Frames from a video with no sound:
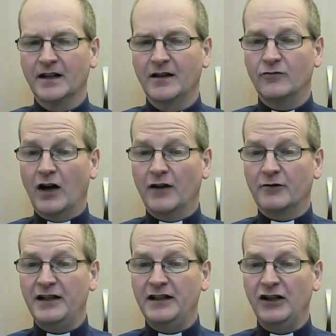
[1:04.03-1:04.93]
Rather,
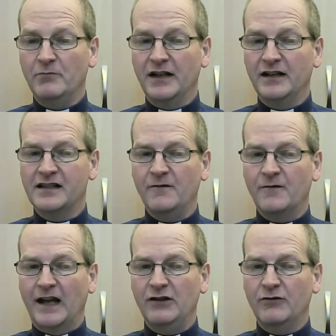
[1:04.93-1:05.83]
in humility,
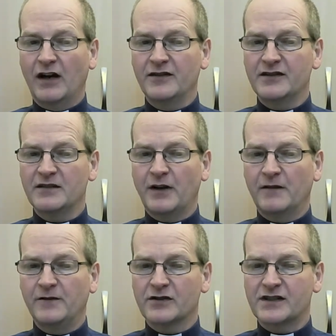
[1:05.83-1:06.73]
value others above
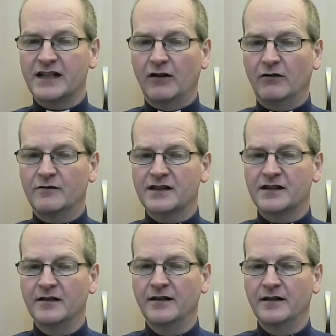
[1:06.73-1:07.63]
yourselves,
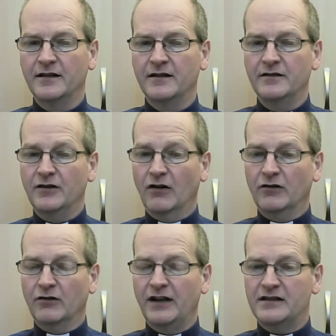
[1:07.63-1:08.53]
not
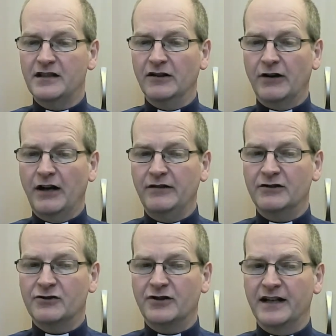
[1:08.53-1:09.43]
looking to your own
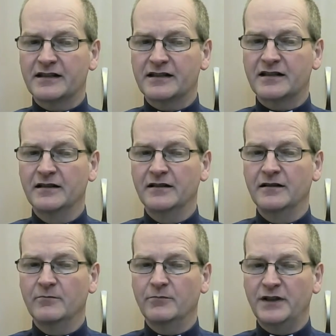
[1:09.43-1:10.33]
interests,
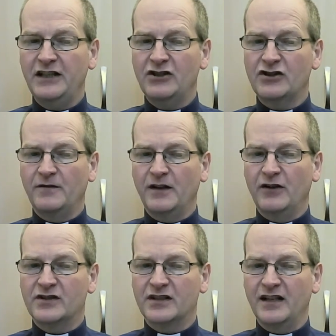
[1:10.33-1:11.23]
but each of you
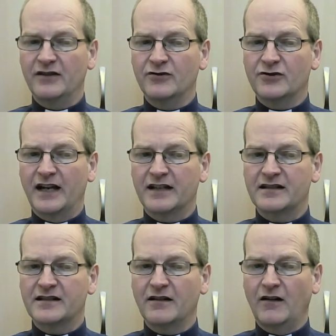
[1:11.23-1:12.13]
to the
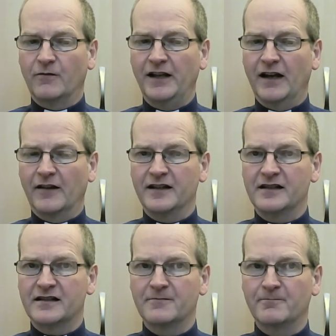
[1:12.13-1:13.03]
interests of the
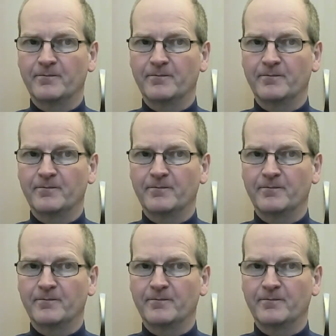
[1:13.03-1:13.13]
others.